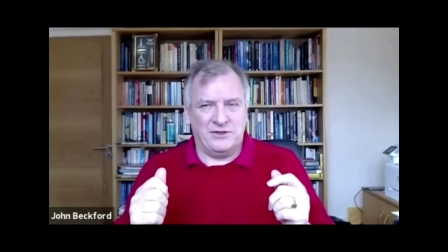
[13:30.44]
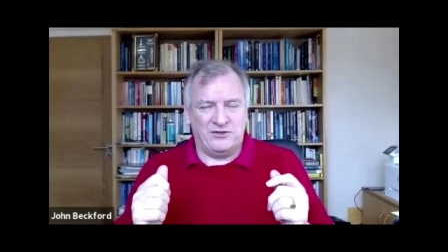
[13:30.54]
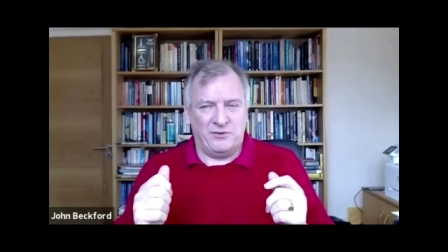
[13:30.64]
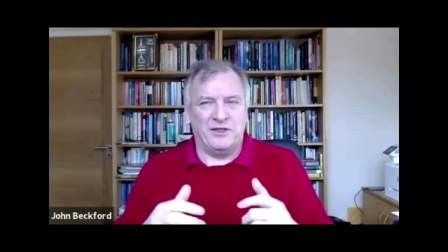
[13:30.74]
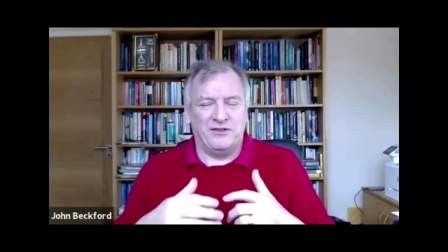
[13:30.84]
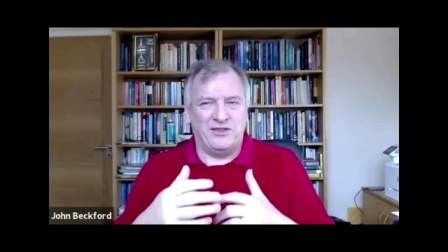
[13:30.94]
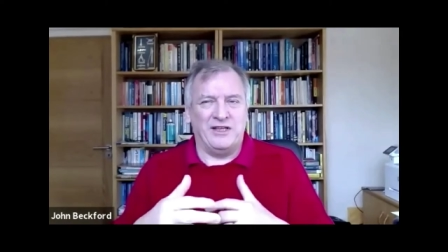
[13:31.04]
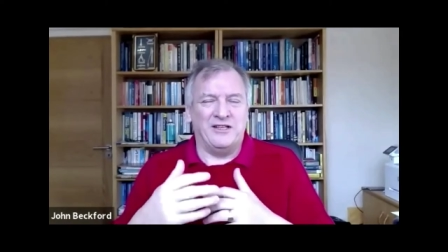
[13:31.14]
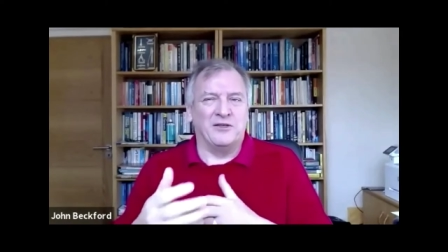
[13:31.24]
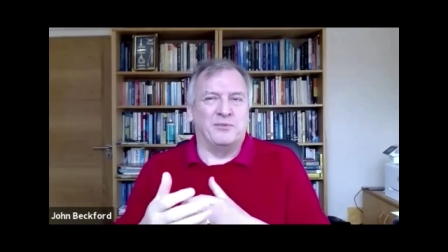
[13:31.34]
somebody is
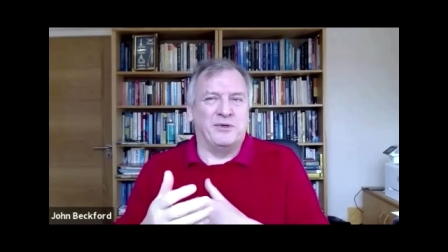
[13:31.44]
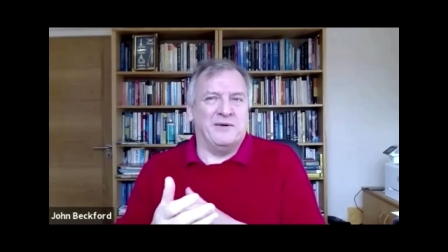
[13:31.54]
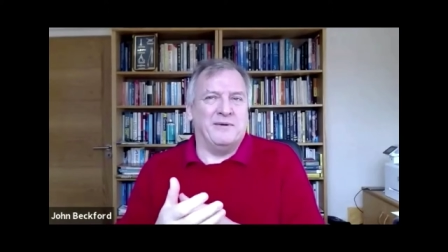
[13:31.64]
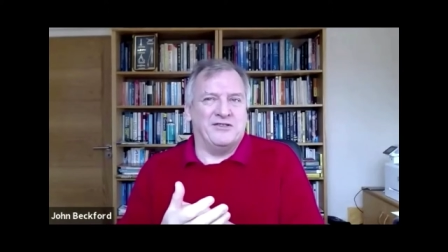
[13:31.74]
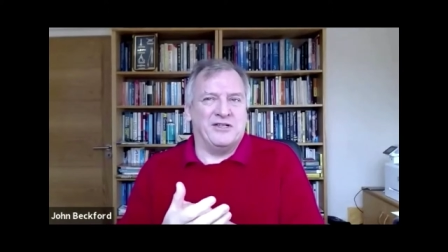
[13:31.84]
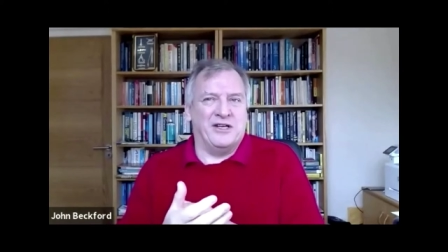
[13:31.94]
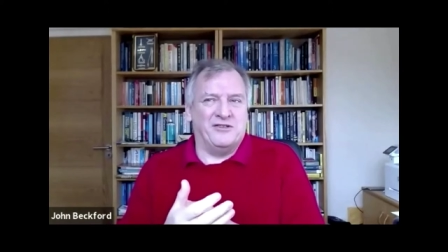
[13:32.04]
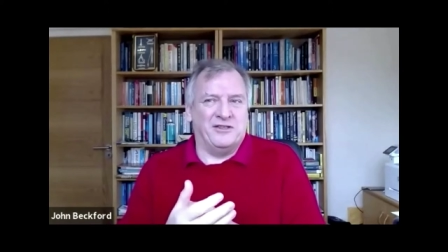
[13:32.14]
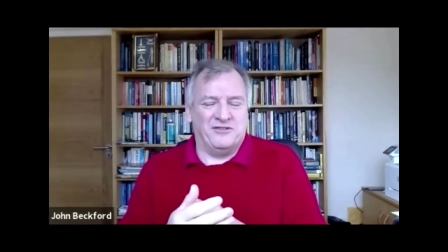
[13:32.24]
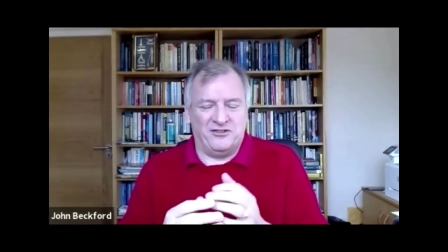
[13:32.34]
seeking to bring about change
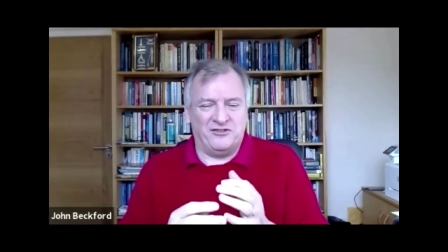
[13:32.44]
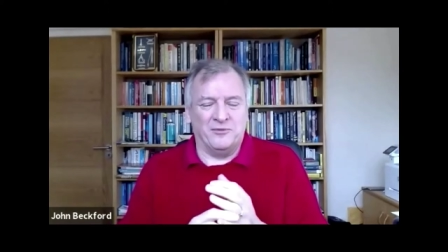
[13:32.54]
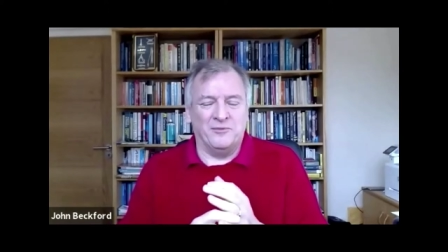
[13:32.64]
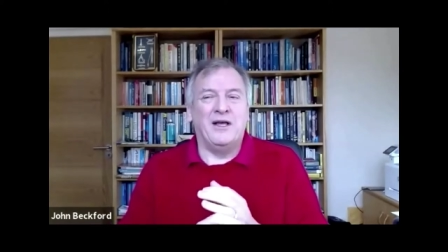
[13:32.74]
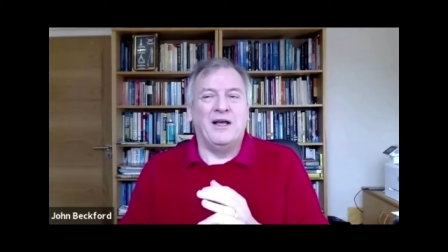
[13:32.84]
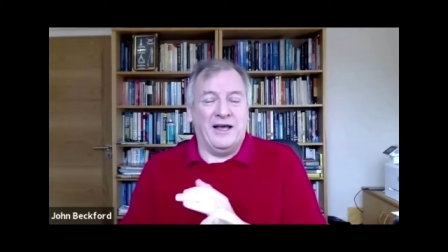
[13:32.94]
in the system.